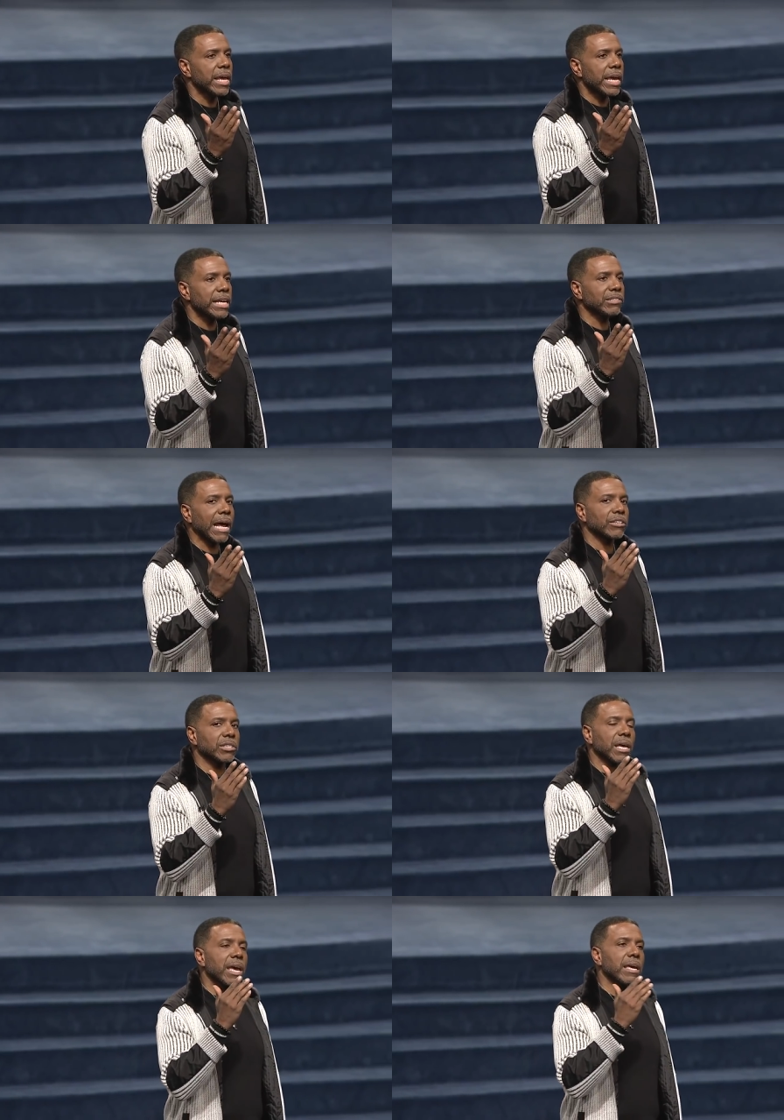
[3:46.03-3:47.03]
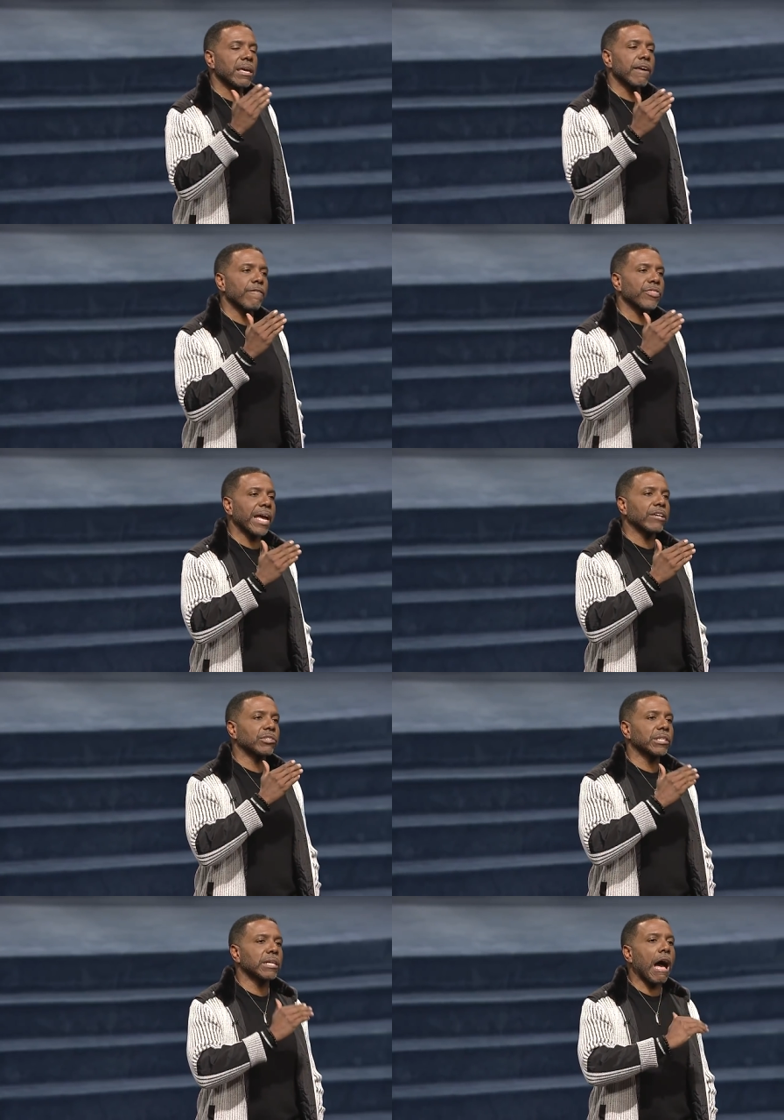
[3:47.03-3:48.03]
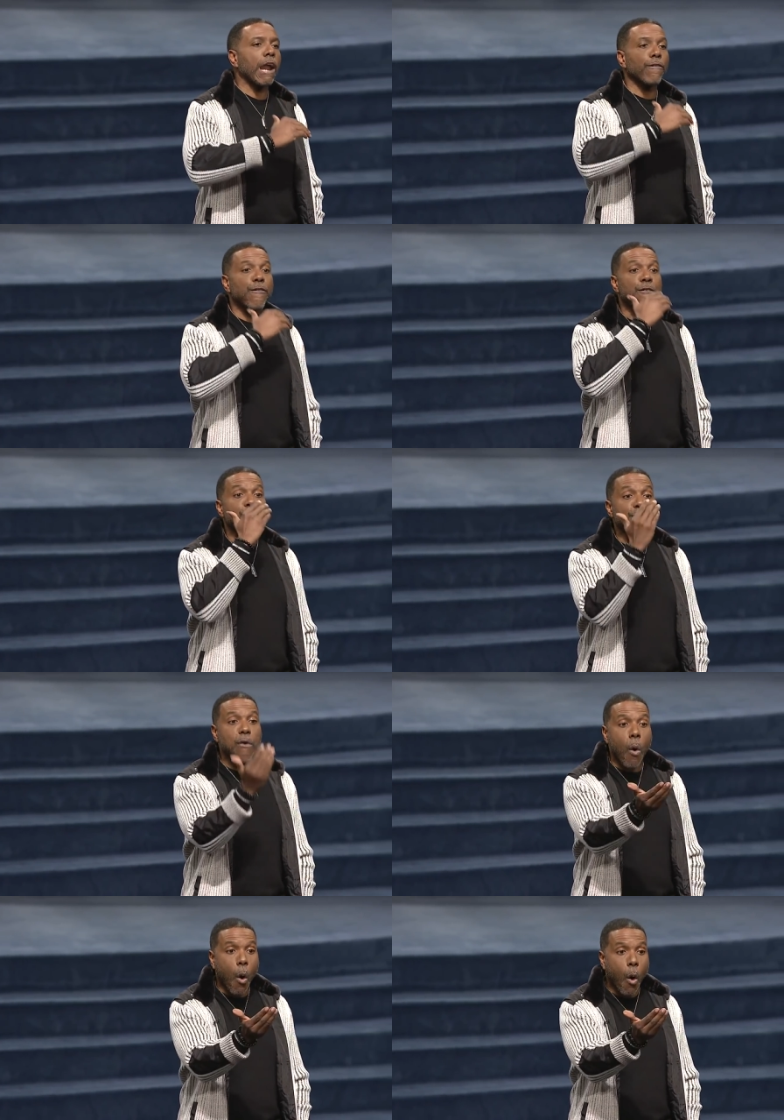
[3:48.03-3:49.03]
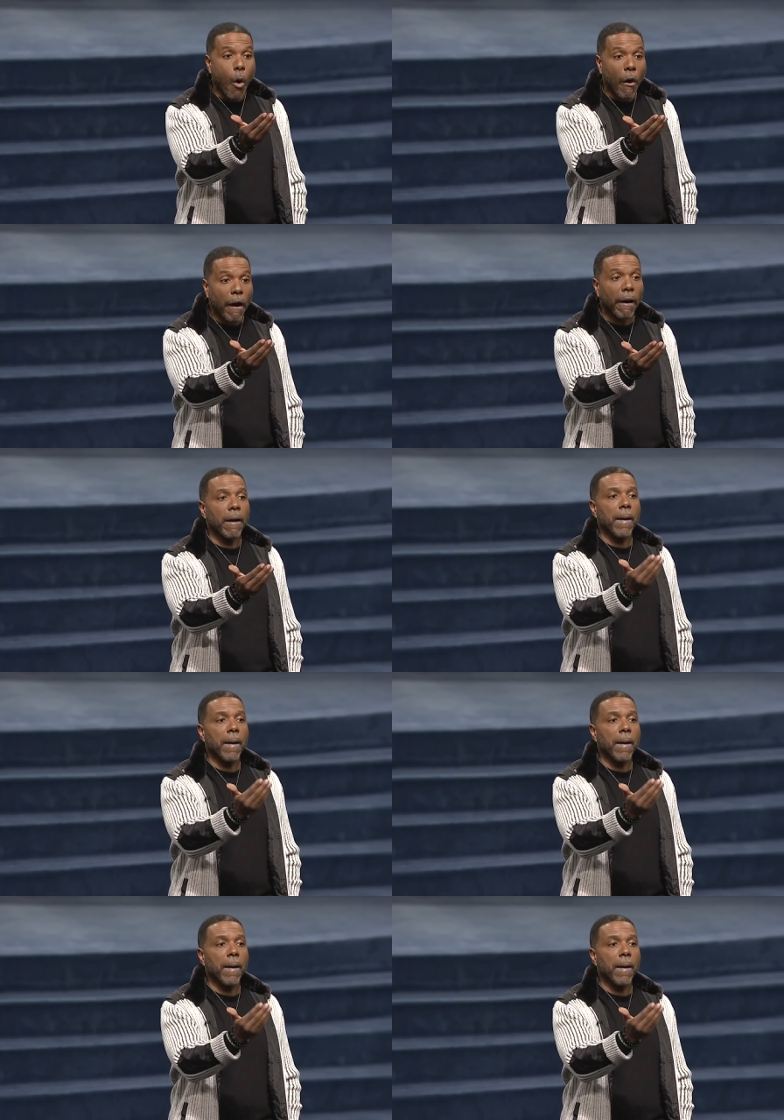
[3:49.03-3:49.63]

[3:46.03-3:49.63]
He's not saying give thanks to God for